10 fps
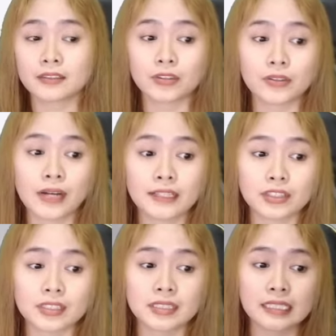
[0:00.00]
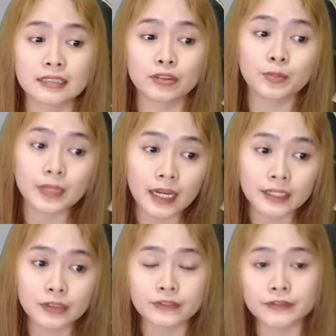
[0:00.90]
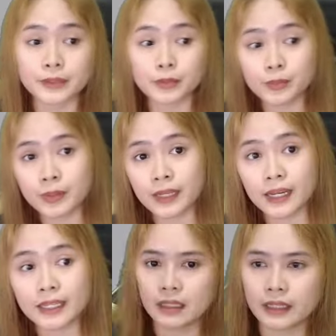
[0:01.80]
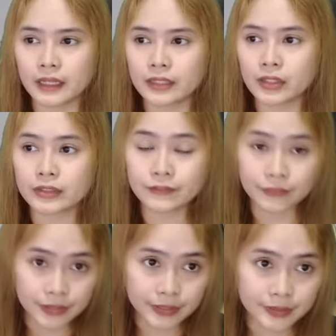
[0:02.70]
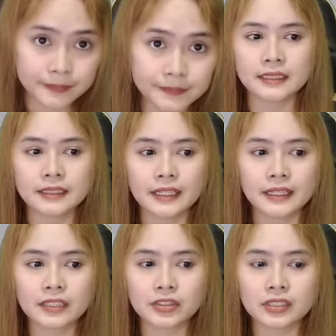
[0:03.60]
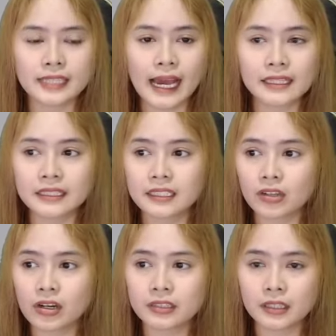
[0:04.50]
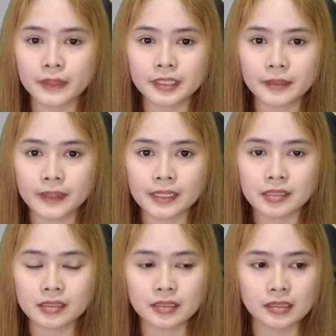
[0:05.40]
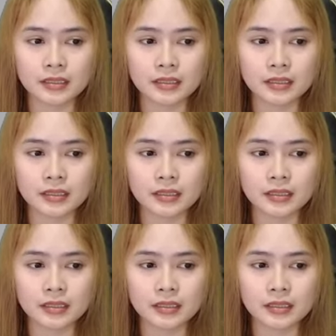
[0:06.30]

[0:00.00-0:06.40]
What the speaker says: So I'll just hit supply, confirm supply. Okay, confirm, and then I'll just add it on the MetaMask.